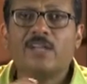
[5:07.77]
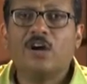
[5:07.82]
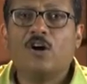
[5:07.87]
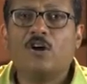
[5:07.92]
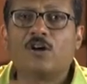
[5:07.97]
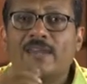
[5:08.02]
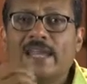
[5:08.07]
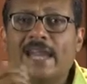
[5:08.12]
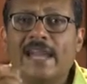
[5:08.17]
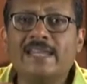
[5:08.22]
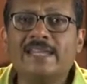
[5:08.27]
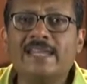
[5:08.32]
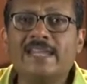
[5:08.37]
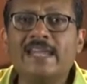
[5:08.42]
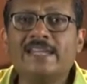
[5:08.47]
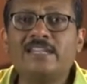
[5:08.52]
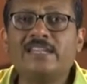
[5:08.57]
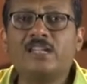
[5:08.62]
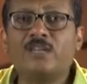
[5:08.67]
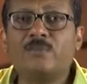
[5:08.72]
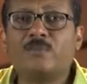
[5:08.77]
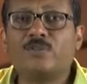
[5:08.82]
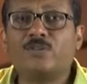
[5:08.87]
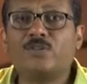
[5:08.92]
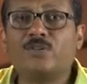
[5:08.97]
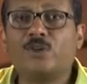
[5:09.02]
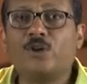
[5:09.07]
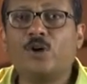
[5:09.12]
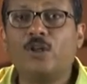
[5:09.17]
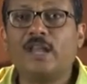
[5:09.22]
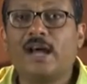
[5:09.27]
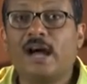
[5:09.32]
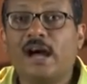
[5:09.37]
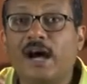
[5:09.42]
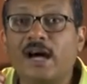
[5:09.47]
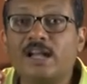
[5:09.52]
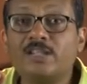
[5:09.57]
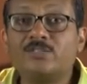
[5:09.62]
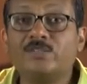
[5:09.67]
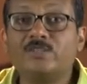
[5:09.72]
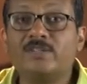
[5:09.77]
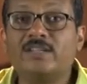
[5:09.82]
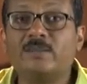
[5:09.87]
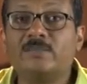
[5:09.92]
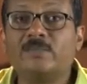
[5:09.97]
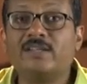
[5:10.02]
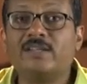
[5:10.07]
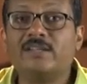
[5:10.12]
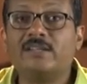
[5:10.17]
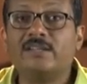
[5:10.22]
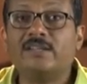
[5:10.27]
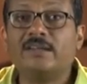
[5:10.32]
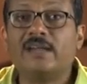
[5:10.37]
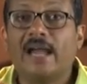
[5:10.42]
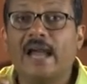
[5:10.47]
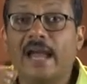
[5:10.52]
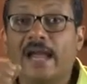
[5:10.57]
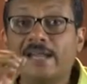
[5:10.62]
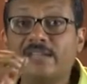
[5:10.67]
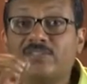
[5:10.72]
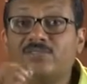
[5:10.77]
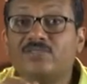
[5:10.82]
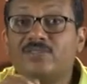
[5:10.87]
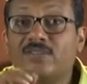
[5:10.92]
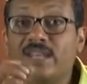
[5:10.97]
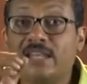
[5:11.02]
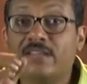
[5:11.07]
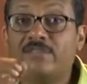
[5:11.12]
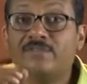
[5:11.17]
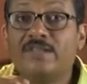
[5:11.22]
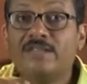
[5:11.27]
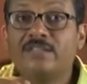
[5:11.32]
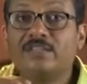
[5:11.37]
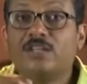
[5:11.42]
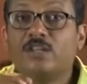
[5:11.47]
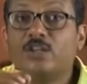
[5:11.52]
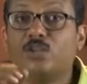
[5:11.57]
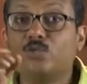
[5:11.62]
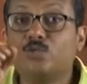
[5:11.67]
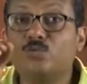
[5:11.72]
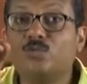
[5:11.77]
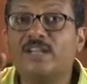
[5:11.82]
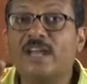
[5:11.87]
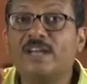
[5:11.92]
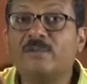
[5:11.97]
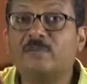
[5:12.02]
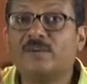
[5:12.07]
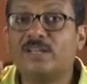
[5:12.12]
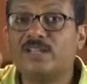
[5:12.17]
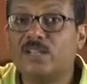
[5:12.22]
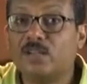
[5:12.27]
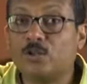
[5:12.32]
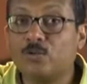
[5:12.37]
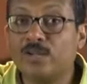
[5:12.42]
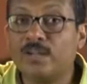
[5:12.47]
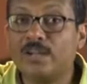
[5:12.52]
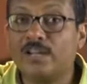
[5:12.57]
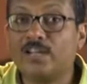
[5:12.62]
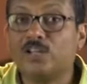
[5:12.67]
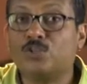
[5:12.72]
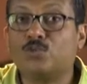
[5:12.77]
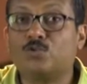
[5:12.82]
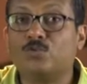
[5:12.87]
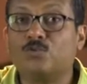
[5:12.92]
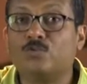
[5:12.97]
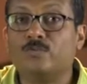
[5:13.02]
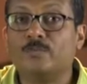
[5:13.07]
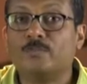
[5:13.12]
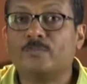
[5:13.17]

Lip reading: or analytical protocol are suitable and relevant to that particular issue